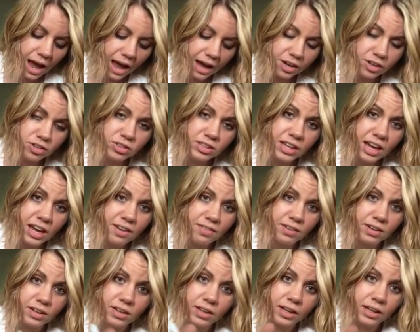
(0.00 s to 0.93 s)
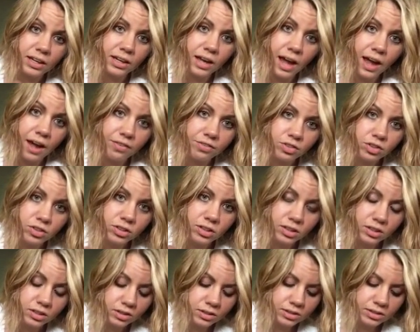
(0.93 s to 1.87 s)
I usually have an after
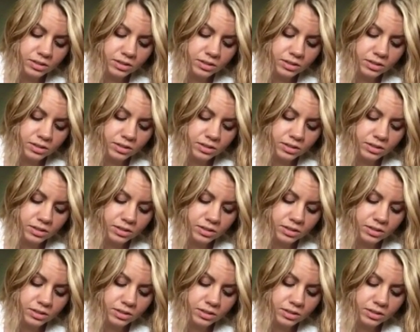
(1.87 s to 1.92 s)
dinner